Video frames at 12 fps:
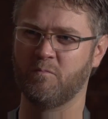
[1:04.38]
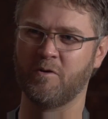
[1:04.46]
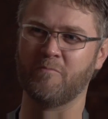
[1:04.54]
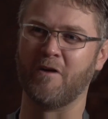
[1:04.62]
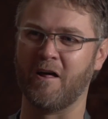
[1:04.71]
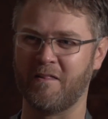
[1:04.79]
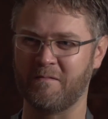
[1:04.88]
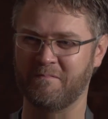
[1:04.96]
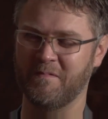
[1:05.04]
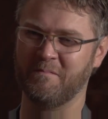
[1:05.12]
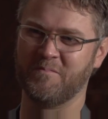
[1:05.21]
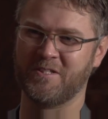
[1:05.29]
We rather
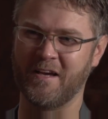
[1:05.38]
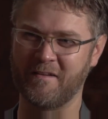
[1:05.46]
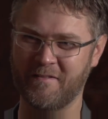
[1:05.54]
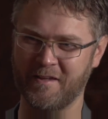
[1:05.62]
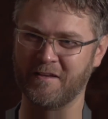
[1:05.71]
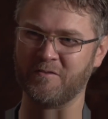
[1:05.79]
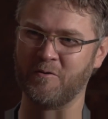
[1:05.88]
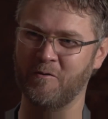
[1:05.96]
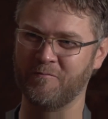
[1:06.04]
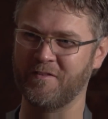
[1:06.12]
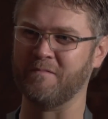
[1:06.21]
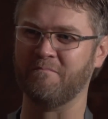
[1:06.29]
take things
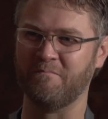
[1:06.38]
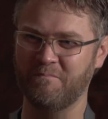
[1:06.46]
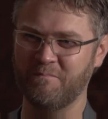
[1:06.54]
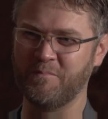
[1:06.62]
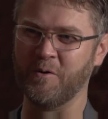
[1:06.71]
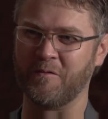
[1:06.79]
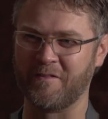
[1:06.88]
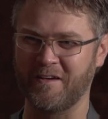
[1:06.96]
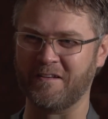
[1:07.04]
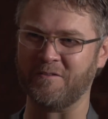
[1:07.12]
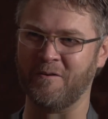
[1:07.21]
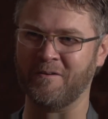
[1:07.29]
off than put
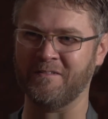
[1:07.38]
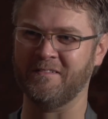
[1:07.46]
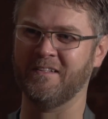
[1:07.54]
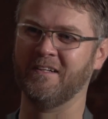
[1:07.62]
things on.